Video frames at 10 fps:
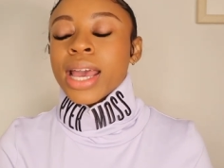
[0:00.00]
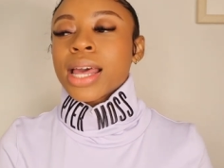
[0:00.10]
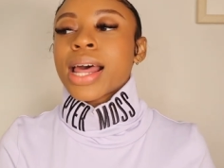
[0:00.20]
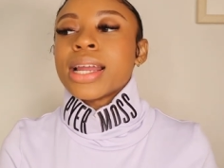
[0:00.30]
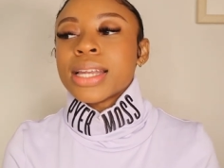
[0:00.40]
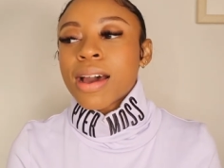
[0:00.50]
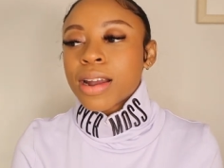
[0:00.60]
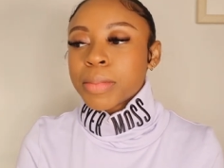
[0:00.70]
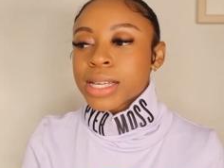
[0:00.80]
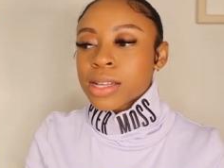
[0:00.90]
and like
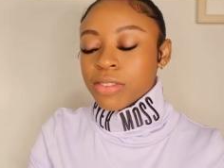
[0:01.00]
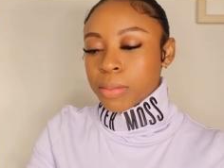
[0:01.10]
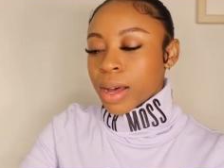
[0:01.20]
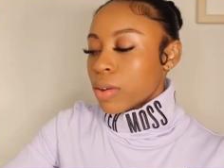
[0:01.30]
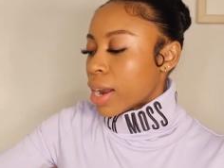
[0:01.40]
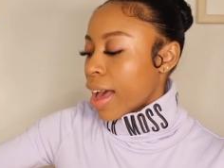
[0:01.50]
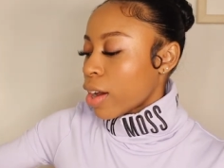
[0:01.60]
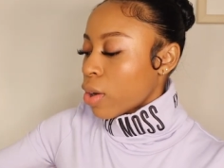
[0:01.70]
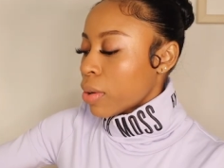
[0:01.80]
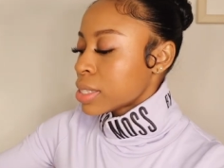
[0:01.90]
down on myself about
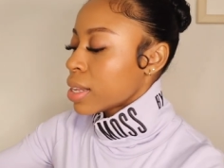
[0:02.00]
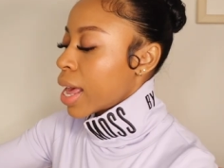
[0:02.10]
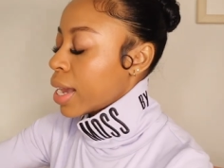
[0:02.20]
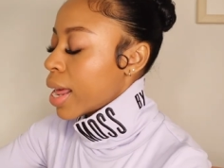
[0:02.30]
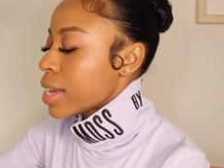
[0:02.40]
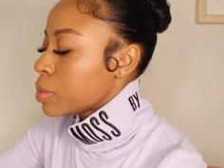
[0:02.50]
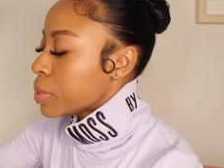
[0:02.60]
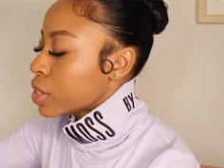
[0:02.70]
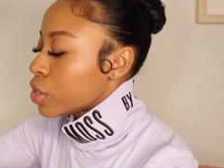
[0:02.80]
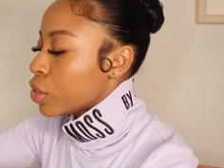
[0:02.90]
not going to like an
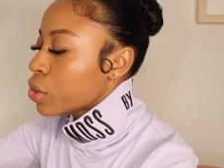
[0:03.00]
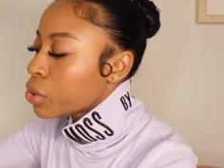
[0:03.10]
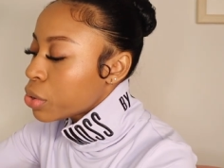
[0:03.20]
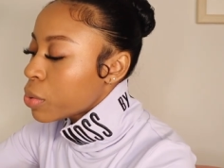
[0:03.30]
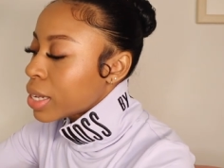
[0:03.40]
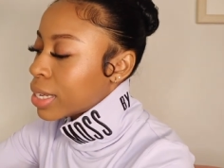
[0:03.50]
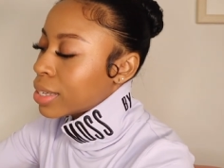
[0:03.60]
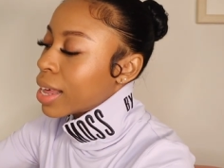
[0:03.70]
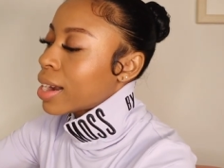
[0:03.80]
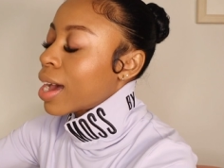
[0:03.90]
HBCU and
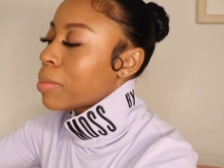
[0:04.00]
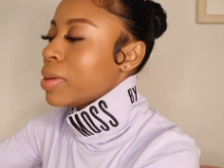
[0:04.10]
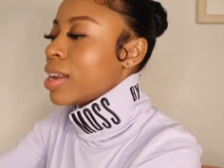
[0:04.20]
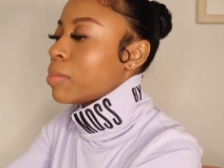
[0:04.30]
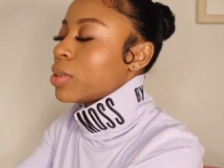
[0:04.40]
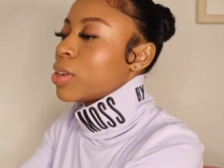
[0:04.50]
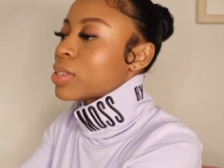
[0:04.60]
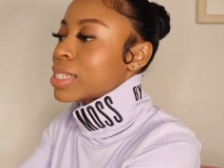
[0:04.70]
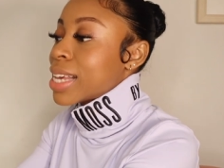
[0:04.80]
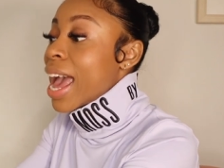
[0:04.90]
then like not being able to go
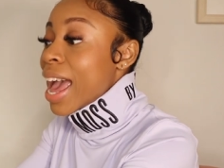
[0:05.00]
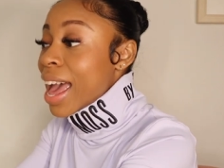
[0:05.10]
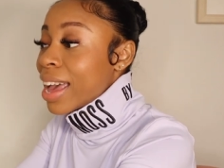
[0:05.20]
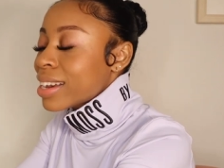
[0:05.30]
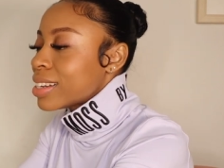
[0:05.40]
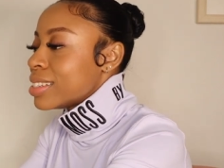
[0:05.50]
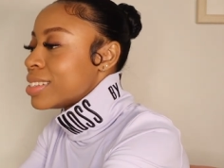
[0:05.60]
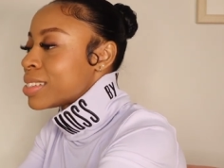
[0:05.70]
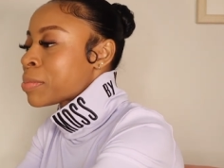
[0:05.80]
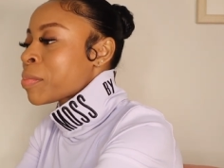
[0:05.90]
to SCAD
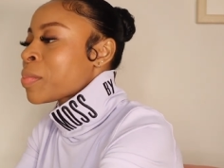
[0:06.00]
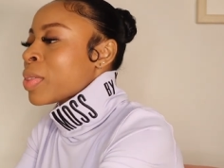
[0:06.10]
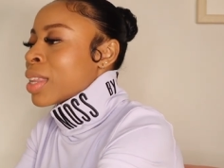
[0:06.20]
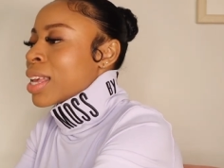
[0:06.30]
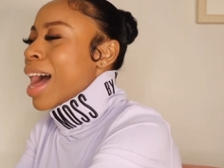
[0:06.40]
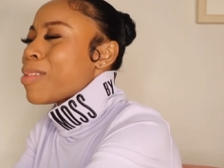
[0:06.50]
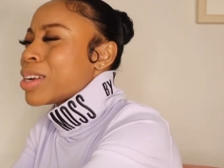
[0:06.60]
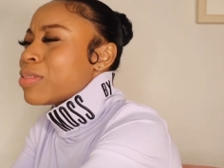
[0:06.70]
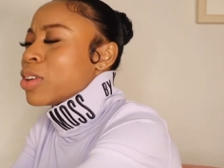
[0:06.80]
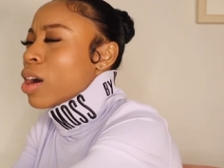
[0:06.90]
because I
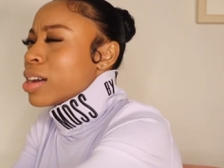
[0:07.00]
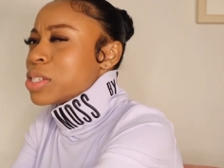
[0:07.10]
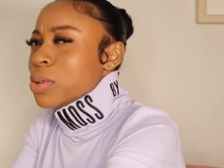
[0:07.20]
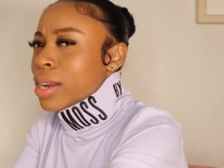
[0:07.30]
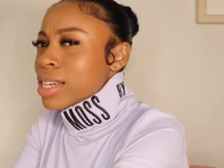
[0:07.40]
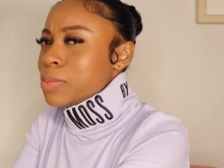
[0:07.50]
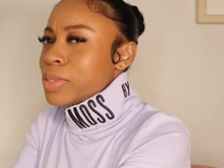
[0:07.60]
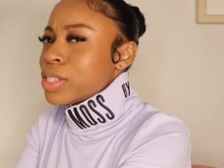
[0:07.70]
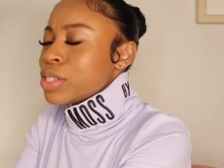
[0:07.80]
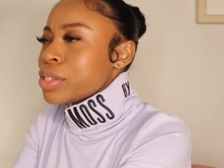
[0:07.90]
would have gone to an
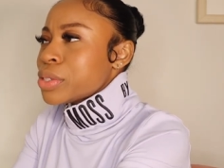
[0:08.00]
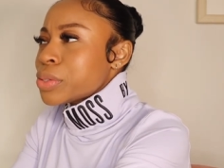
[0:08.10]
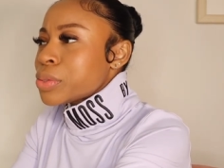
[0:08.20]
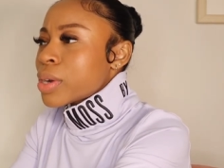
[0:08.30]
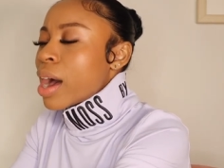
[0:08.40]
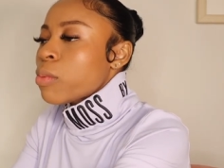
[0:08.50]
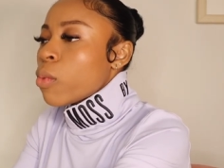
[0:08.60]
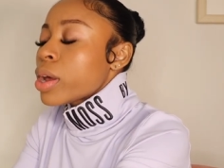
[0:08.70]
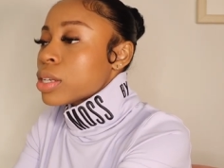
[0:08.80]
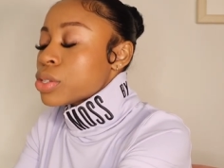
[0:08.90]
HBCU. I
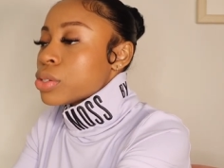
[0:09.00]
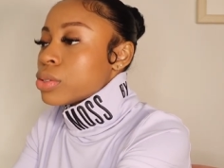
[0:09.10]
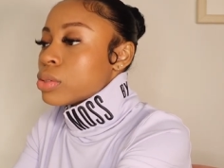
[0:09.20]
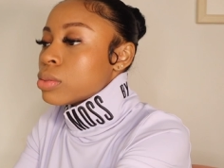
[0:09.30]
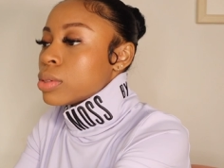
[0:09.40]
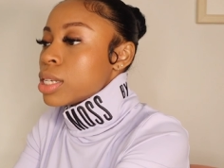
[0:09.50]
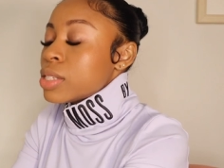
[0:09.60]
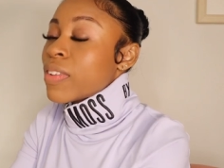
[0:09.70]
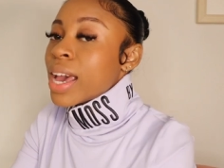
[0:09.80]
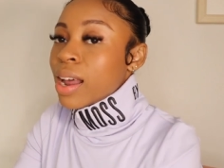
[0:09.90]
wanted to. In
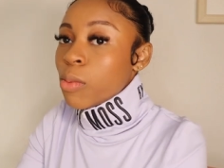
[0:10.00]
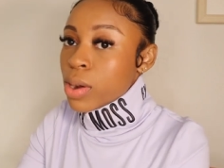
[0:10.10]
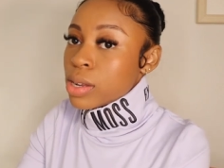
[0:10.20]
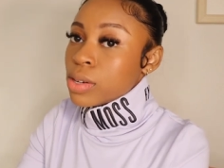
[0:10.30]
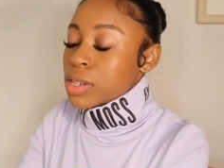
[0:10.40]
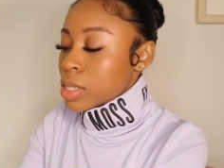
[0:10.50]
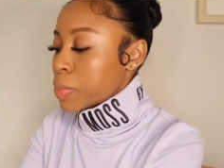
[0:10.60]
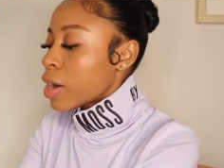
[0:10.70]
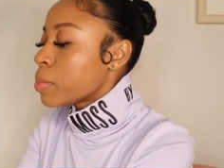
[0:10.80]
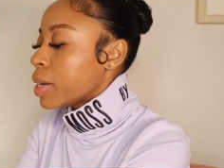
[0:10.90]
fact, I wanted to go to
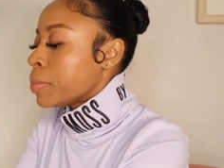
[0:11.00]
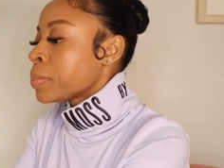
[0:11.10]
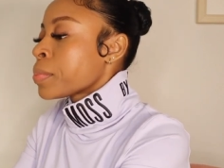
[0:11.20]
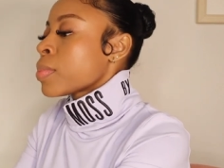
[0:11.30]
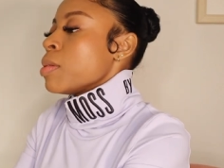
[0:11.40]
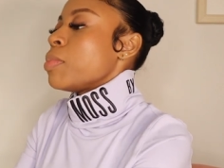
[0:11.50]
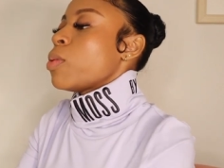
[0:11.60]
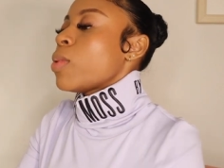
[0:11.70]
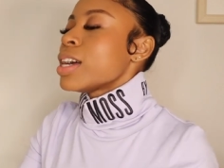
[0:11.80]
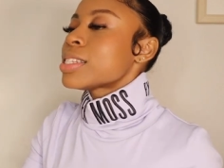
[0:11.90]
Spelman.
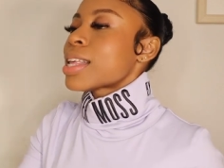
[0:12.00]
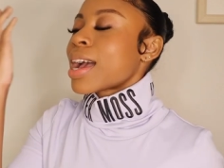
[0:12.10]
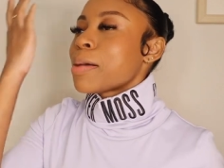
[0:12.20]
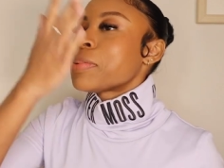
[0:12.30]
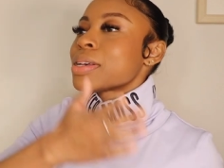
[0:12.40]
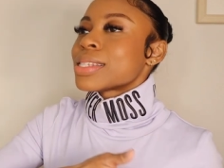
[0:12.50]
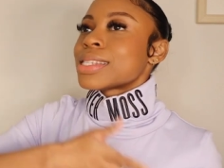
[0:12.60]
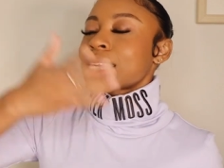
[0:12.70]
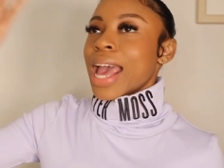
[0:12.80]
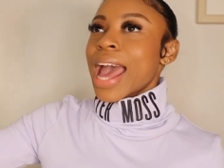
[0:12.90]
But once like I put
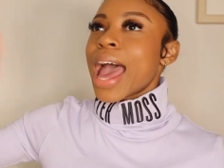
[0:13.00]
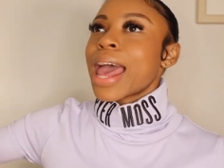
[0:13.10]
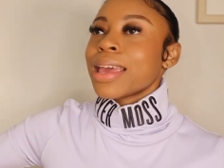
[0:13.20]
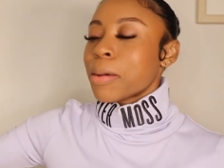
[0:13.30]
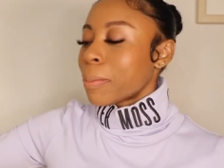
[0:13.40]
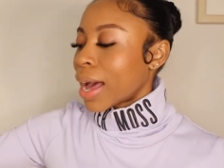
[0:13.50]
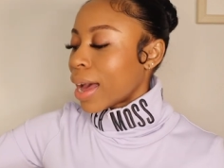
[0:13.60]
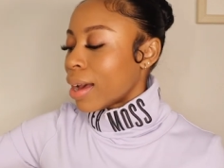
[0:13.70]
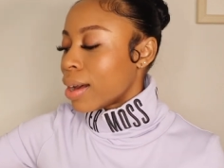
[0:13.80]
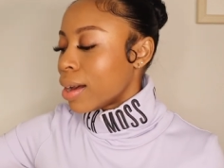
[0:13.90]
SCAD in
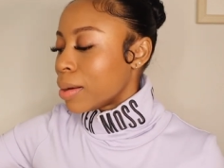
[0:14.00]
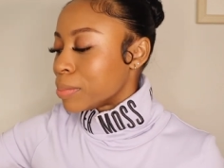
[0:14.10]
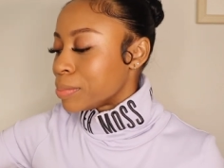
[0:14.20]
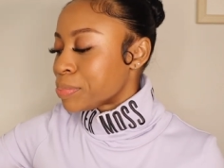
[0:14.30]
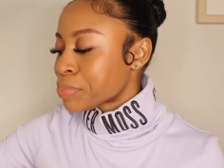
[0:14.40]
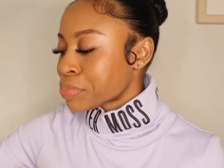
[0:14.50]
my um